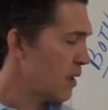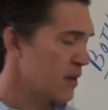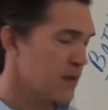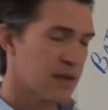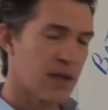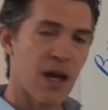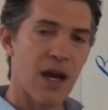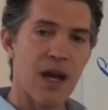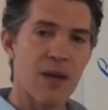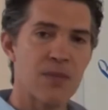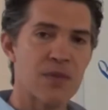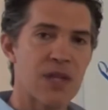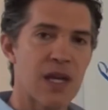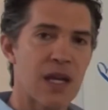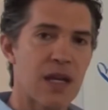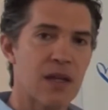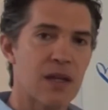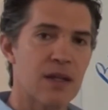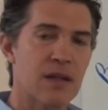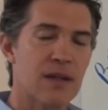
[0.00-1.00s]
times
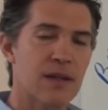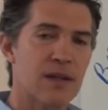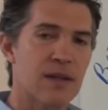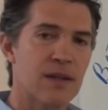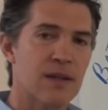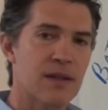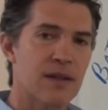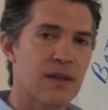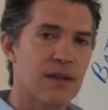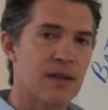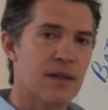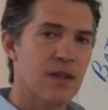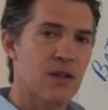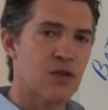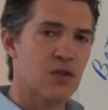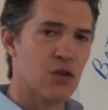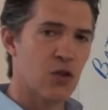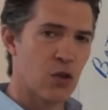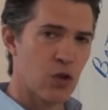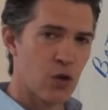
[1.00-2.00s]
8.
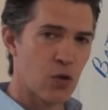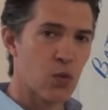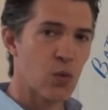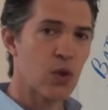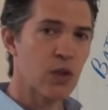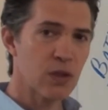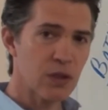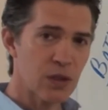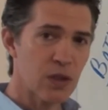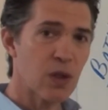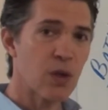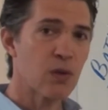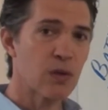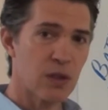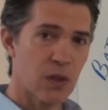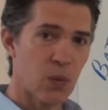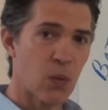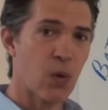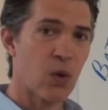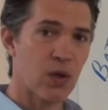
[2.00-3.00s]
So you're really
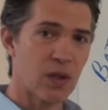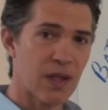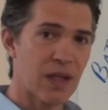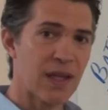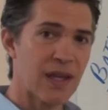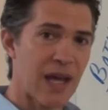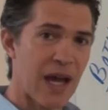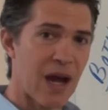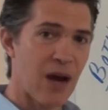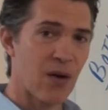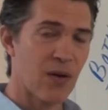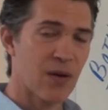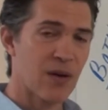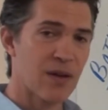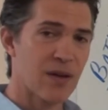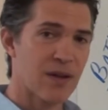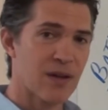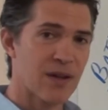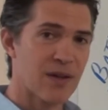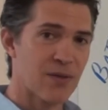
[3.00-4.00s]
only working out,
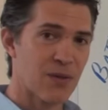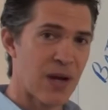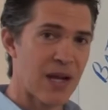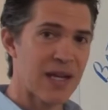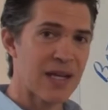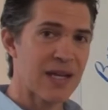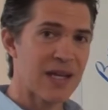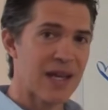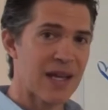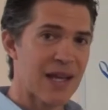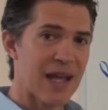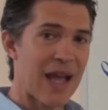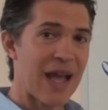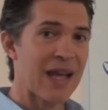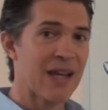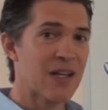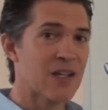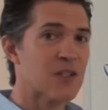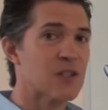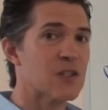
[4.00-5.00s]
right,
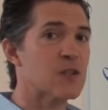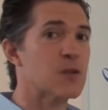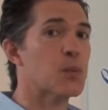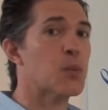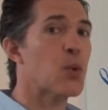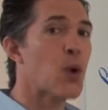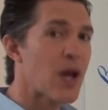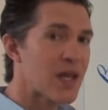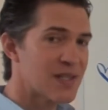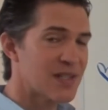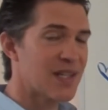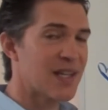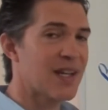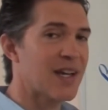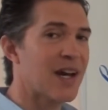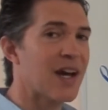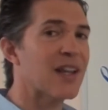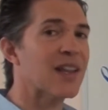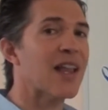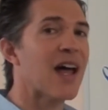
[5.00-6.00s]
and expressing
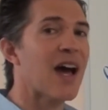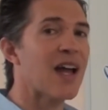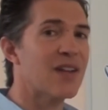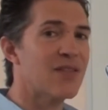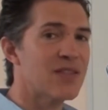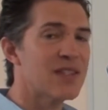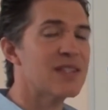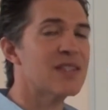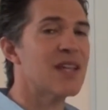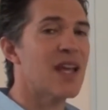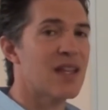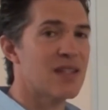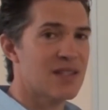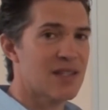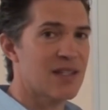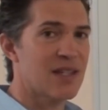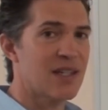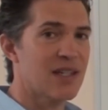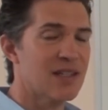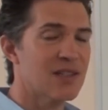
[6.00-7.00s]
a lot of
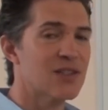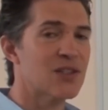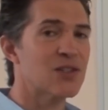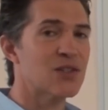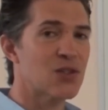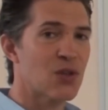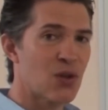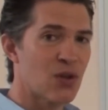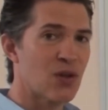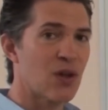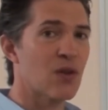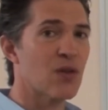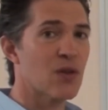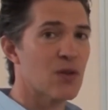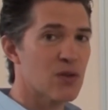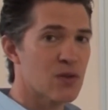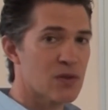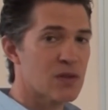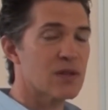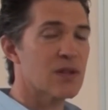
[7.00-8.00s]
intensity to turn on
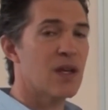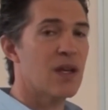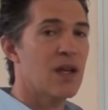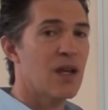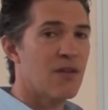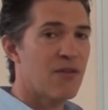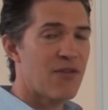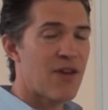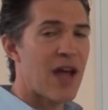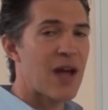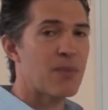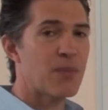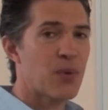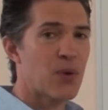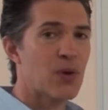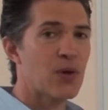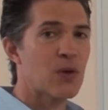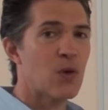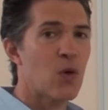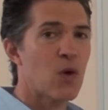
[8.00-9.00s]
those
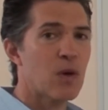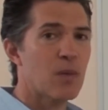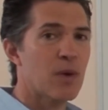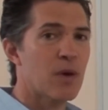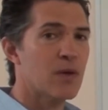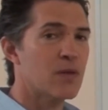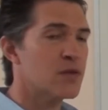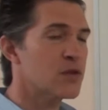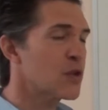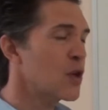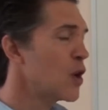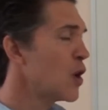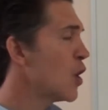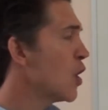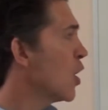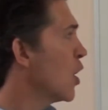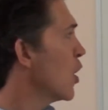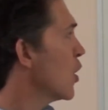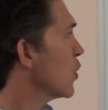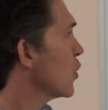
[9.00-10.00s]
fat-burning hormones.
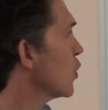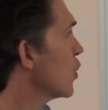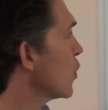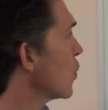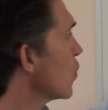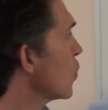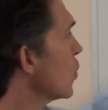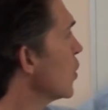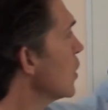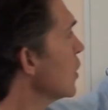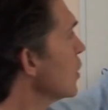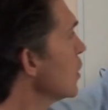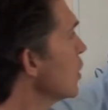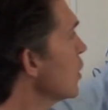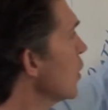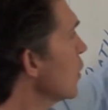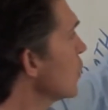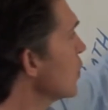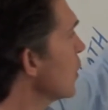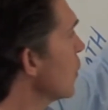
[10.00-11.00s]
You're really
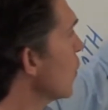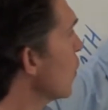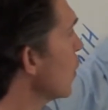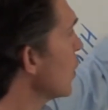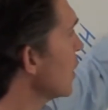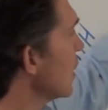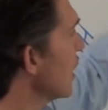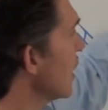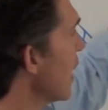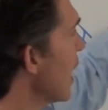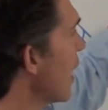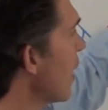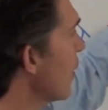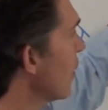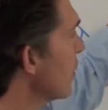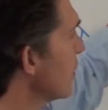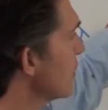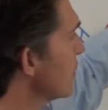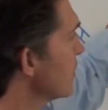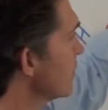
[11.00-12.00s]
only working out